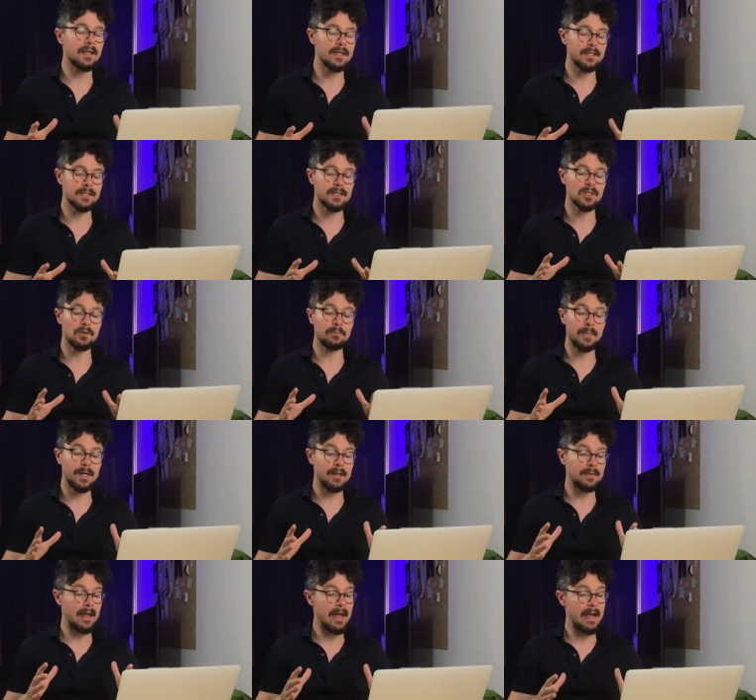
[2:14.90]
is
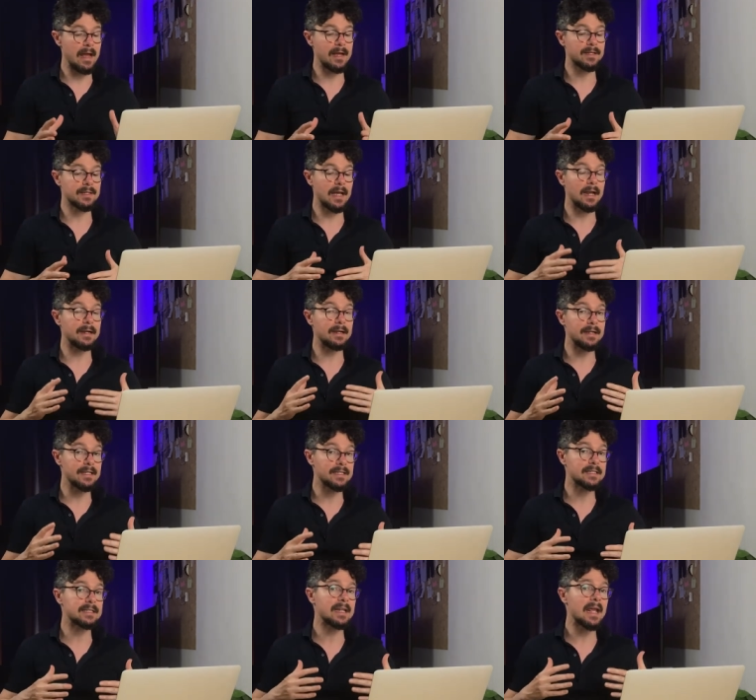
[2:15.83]
somebody that has at
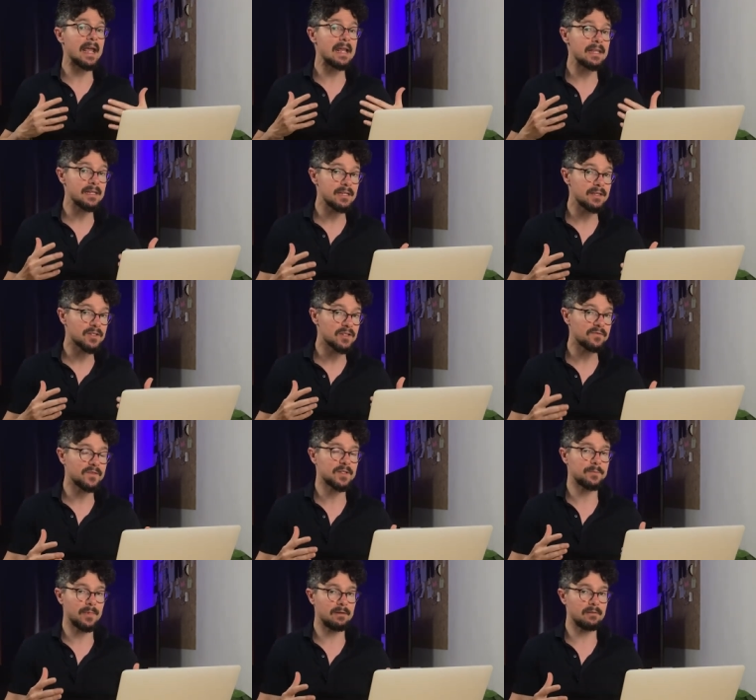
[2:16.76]
least 10 years of
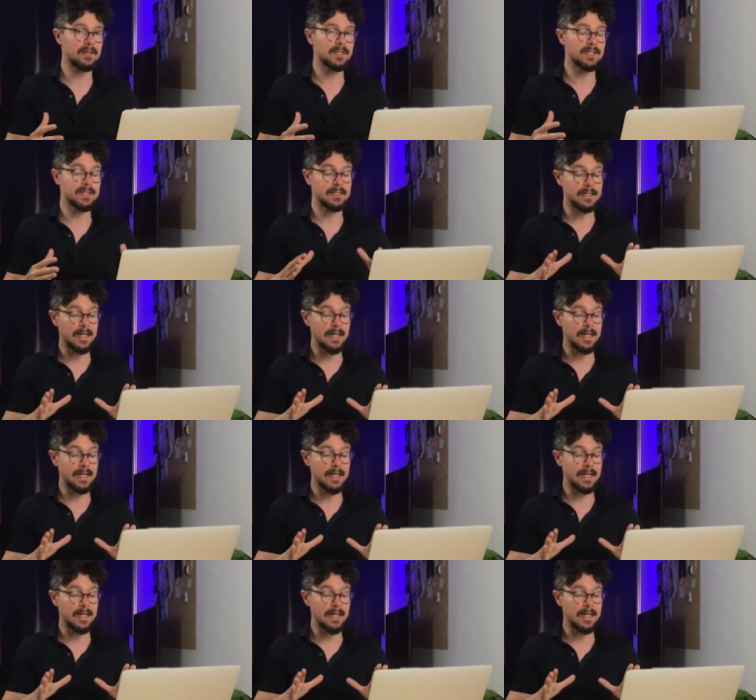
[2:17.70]
experience,